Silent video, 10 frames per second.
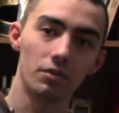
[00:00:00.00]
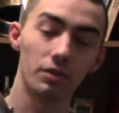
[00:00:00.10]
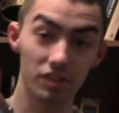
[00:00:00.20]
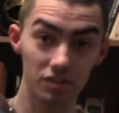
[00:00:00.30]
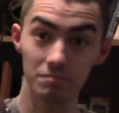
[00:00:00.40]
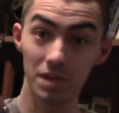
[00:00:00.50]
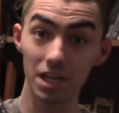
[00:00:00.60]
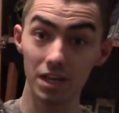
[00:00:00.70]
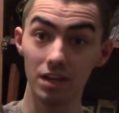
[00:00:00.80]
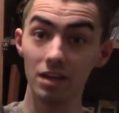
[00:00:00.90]
Reason
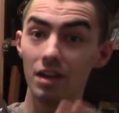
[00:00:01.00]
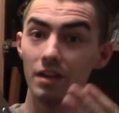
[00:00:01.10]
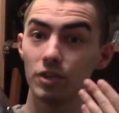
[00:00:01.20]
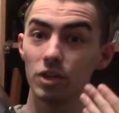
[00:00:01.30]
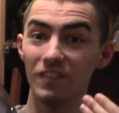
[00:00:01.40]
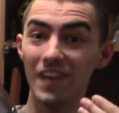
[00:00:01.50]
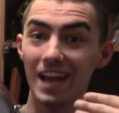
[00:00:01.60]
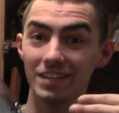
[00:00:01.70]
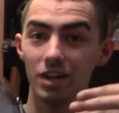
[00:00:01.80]
being, to the fact